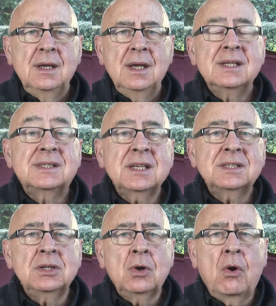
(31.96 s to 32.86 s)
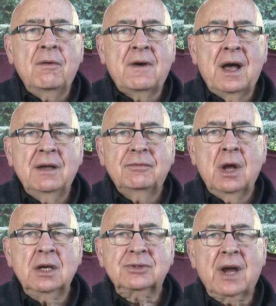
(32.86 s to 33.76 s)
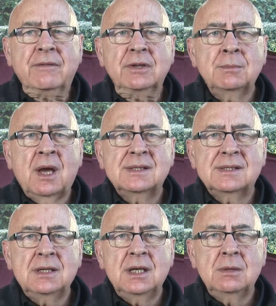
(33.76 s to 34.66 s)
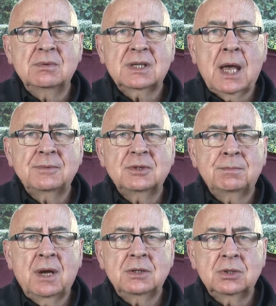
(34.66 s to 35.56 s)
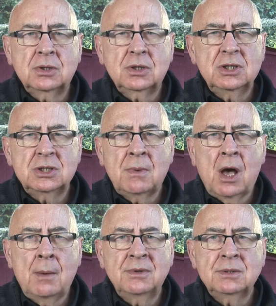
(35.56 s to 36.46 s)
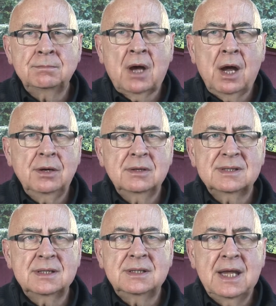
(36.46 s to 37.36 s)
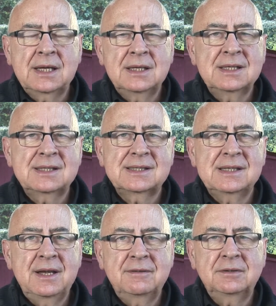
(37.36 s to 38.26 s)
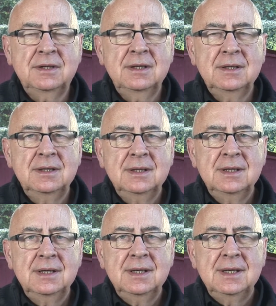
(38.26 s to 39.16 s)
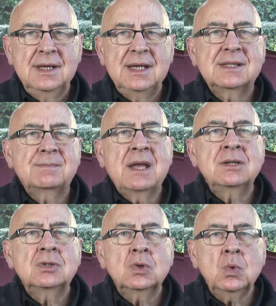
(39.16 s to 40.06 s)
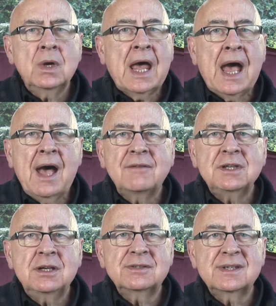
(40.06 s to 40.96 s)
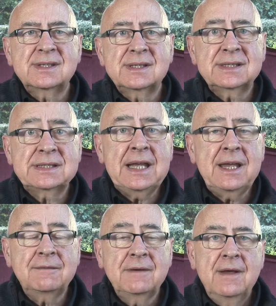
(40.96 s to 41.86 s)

In 1605, while travelling by sea, he was captured by Turkish Muhammadan pirates and taken into slavery. He spent 2.5 years as a slave,